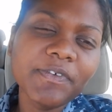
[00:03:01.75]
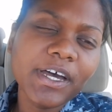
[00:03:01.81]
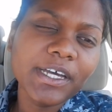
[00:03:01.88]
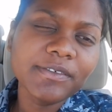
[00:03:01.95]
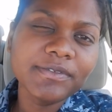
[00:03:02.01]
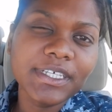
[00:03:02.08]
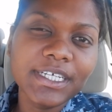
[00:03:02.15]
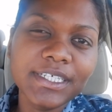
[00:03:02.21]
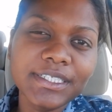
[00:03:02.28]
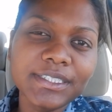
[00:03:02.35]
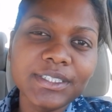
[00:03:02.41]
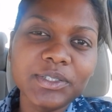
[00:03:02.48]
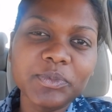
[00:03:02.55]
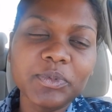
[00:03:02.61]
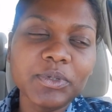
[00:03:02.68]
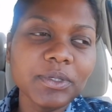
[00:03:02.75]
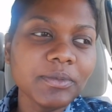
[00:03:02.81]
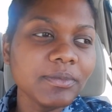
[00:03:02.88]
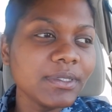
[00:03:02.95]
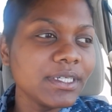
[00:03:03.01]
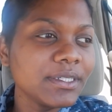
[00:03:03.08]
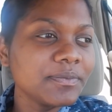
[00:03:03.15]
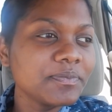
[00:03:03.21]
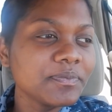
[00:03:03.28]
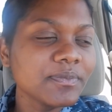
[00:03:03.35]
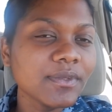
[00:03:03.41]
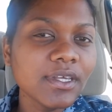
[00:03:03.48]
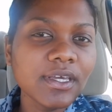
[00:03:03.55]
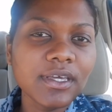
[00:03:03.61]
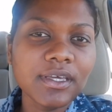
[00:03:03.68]
5 days
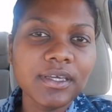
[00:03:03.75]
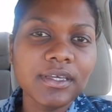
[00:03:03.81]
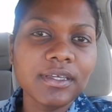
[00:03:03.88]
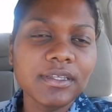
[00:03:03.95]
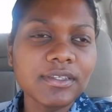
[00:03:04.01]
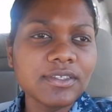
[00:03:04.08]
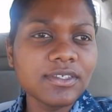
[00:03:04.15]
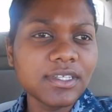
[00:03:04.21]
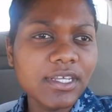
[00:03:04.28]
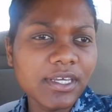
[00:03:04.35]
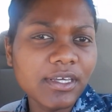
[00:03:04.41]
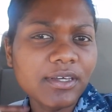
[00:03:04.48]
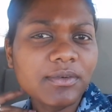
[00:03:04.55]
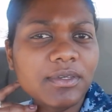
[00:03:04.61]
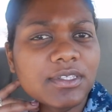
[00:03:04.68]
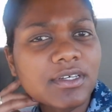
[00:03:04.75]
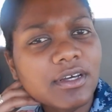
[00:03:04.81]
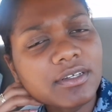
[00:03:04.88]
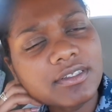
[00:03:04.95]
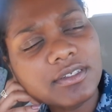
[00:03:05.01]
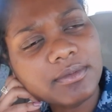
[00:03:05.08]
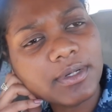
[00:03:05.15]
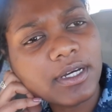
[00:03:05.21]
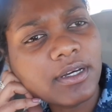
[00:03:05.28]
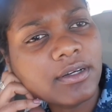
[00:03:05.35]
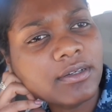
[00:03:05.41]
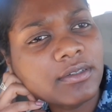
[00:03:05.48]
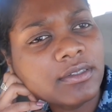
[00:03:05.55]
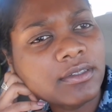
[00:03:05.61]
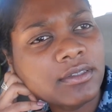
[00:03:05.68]
appointment and today we talked
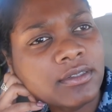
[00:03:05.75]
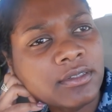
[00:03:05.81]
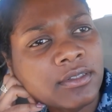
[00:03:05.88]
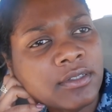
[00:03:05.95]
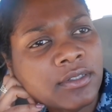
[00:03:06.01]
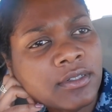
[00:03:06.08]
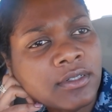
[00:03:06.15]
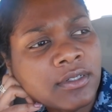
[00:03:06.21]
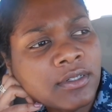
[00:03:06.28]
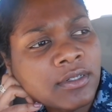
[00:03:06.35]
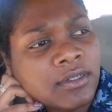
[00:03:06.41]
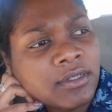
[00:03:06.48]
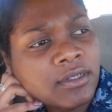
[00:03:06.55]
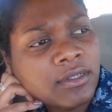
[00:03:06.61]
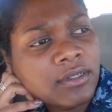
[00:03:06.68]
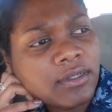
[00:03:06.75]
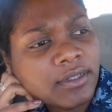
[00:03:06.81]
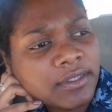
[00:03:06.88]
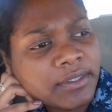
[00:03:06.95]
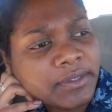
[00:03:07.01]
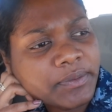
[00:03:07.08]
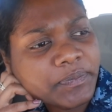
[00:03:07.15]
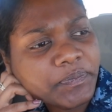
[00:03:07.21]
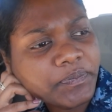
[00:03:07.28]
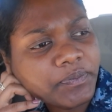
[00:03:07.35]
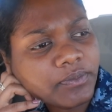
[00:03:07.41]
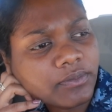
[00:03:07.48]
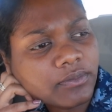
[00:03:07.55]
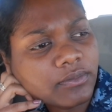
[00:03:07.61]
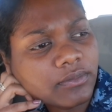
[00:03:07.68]
about um
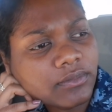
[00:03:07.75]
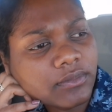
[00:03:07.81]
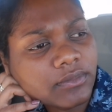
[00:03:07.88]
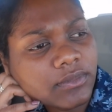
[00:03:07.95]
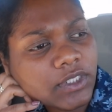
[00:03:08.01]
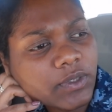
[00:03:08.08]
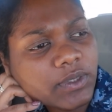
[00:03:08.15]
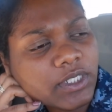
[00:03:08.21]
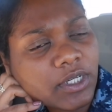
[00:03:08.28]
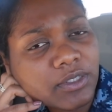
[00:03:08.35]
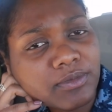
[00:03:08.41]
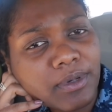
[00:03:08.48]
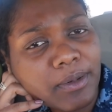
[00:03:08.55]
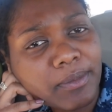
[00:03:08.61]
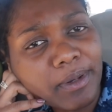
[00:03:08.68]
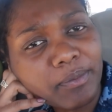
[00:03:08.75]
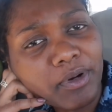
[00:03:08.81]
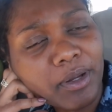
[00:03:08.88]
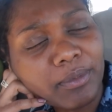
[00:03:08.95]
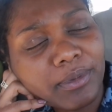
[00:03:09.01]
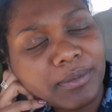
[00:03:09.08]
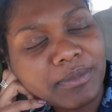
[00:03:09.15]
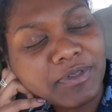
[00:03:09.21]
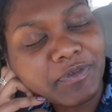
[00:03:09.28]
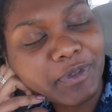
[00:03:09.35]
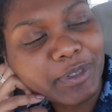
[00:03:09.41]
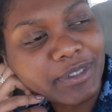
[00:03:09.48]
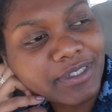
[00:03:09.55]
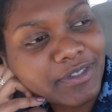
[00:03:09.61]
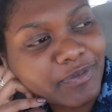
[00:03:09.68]
we talked about my problems
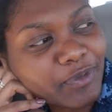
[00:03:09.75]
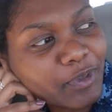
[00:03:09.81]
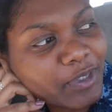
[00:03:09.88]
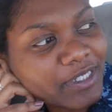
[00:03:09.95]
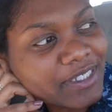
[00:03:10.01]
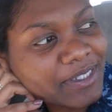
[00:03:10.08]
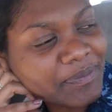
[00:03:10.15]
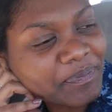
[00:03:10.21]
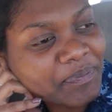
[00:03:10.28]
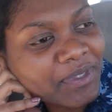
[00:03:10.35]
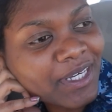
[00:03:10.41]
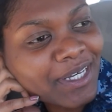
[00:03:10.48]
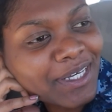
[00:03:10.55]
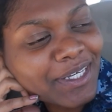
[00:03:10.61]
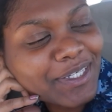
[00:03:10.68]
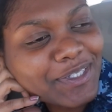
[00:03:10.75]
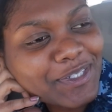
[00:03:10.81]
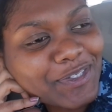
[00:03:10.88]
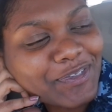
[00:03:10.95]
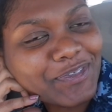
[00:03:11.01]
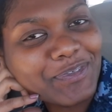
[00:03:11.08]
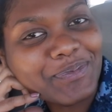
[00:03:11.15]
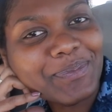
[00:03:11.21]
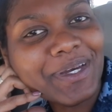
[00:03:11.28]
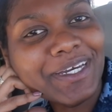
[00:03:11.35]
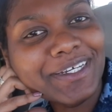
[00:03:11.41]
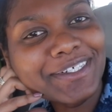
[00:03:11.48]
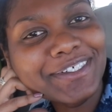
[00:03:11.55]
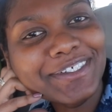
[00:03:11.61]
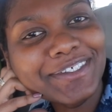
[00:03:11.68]
first, of course. So my
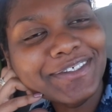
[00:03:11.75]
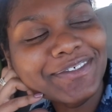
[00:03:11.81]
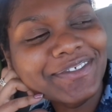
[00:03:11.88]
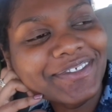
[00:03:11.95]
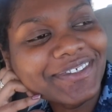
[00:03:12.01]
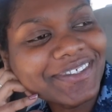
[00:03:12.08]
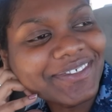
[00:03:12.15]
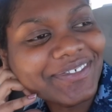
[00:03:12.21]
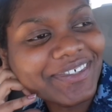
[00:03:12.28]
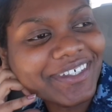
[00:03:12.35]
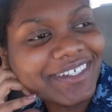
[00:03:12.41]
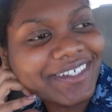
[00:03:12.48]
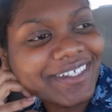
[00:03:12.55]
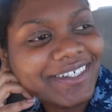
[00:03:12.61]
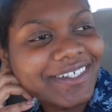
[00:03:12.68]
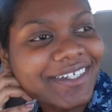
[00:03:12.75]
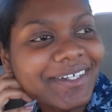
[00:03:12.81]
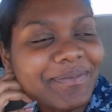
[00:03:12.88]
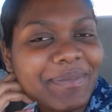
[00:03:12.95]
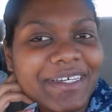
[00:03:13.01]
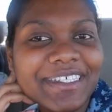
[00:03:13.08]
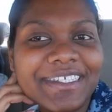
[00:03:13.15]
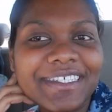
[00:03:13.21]
issues or my